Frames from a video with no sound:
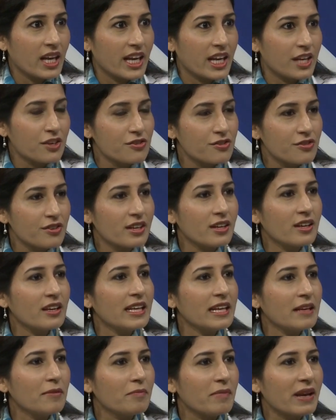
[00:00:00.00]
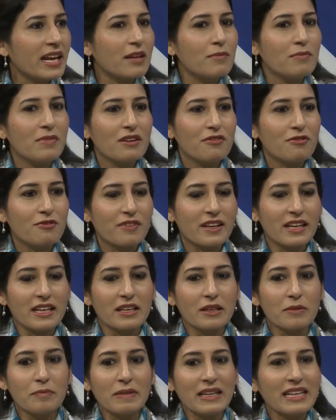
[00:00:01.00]
it really made me feel
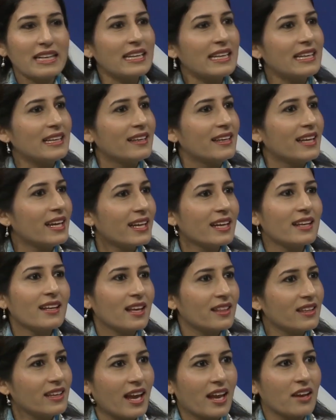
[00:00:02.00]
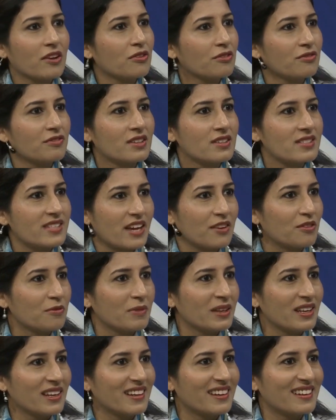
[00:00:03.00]
completely naked at the end of the
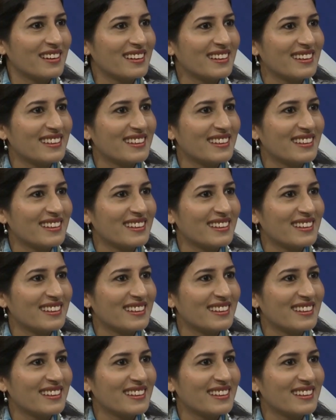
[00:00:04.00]
ceremony.